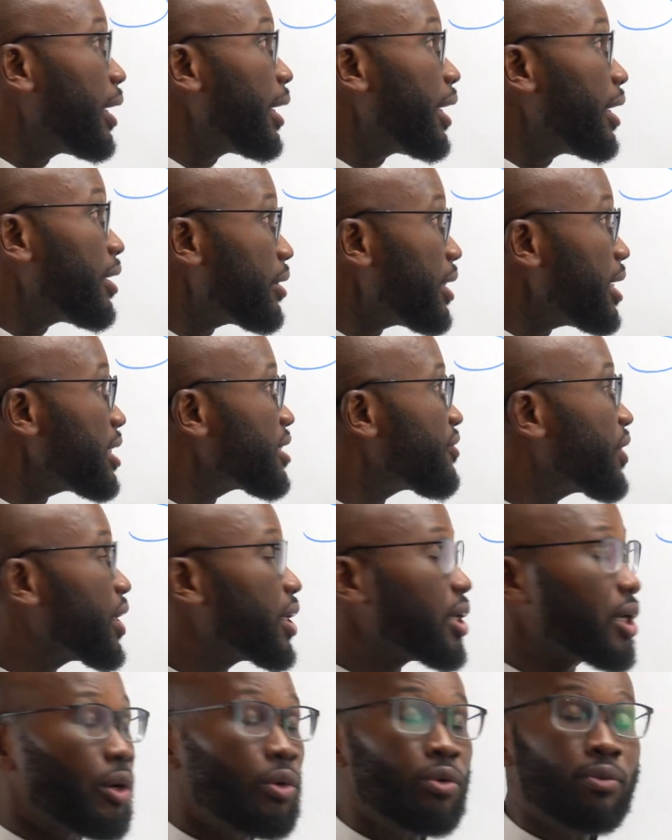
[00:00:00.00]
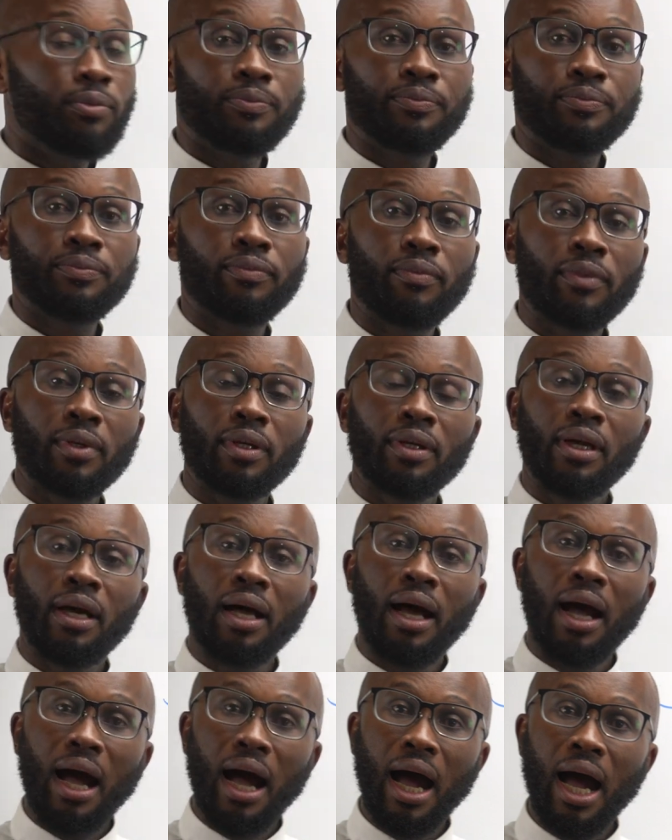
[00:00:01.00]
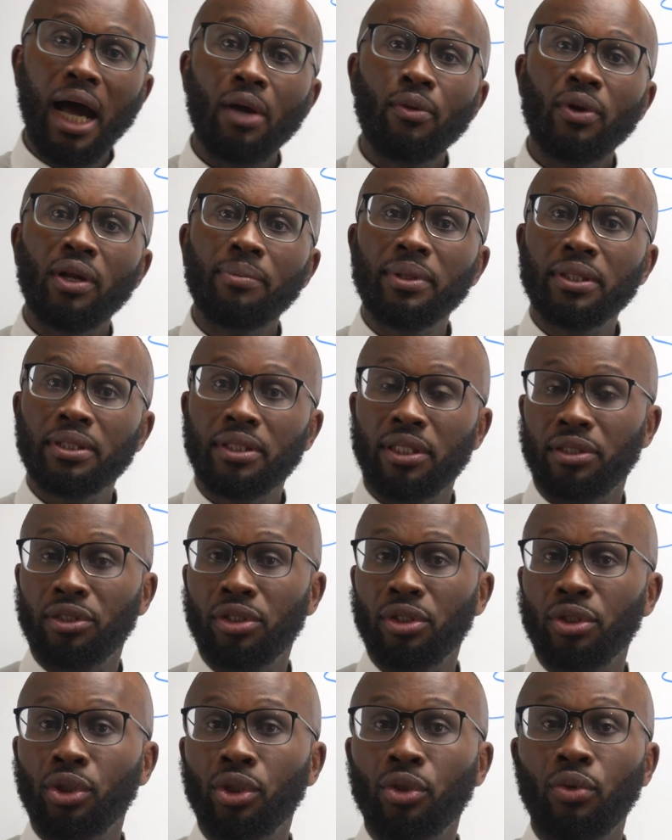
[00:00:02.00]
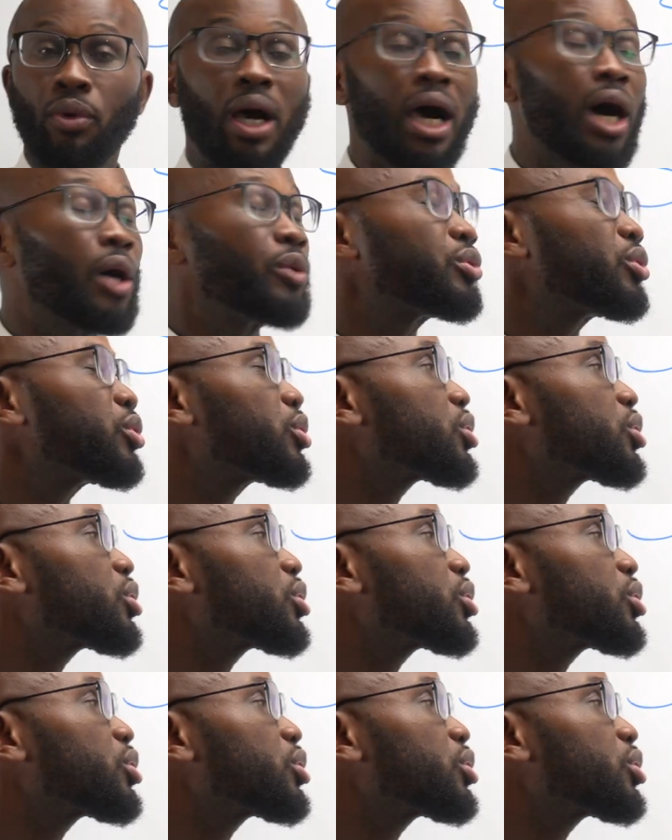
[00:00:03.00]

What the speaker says: In this video, I will be teaching you how to